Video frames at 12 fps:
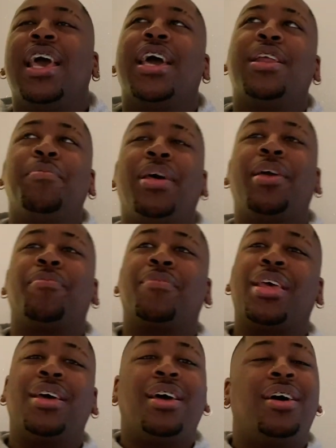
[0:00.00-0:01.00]
And I'm like,
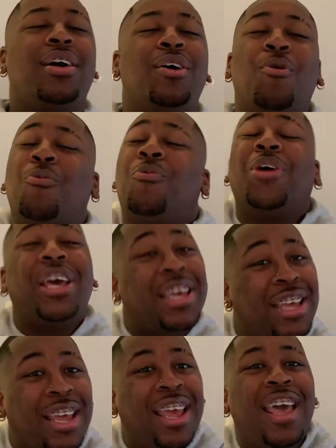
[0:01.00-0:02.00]

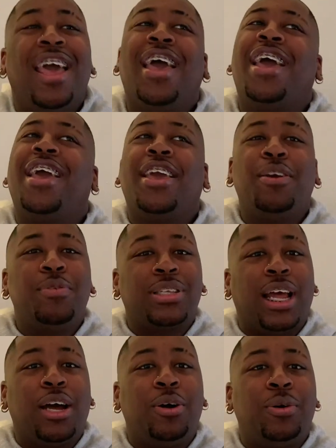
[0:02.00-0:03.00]
wait. And he was
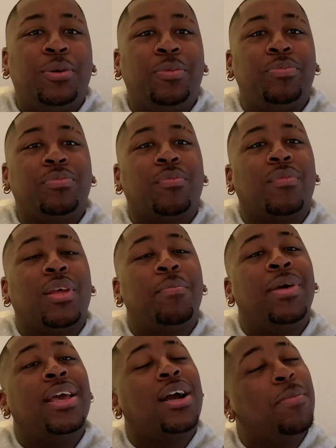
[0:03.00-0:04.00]
like,
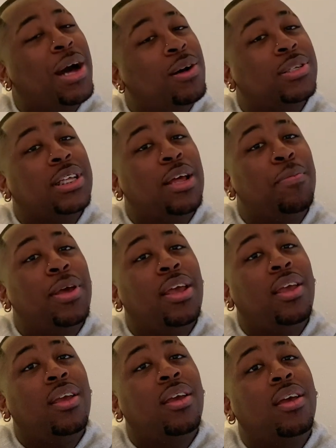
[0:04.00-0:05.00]
man, come outside,
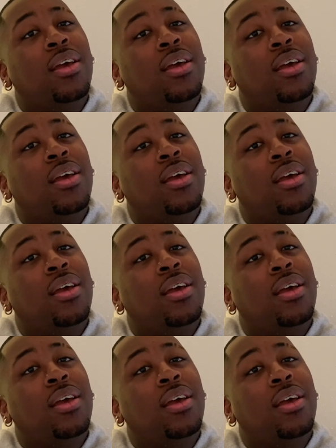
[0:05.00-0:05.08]
man.